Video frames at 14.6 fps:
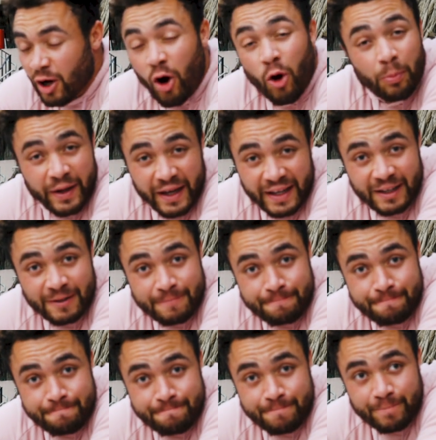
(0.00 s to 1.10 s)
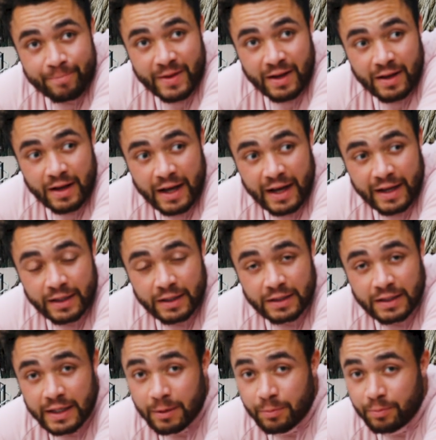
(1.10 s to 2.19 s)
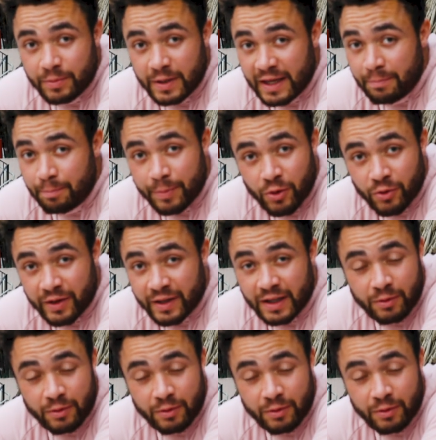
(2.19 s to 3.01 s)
hobby, and keep keep building,